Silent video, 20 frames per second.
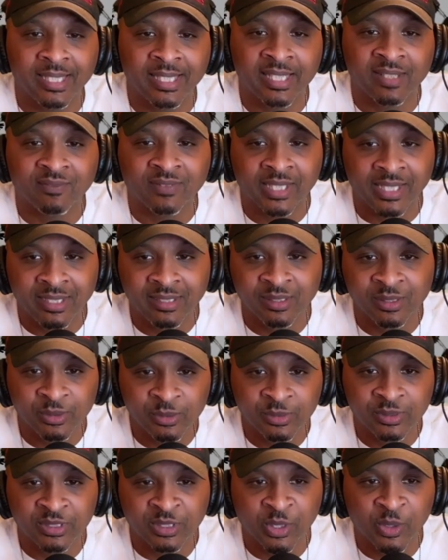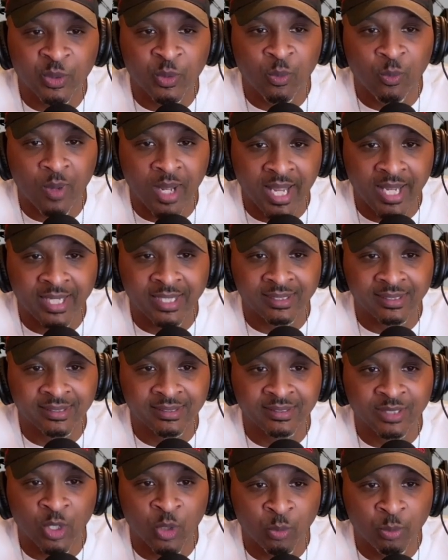If they lose to Hawaii in
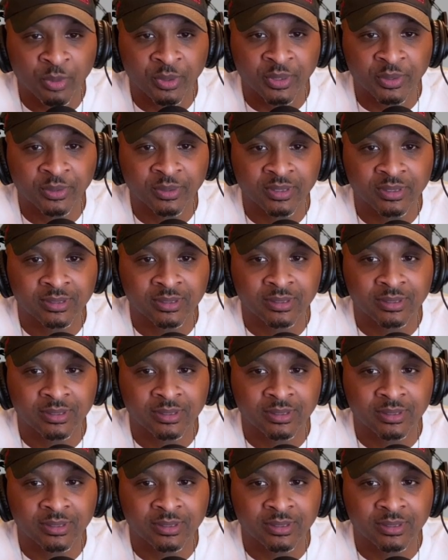this opener,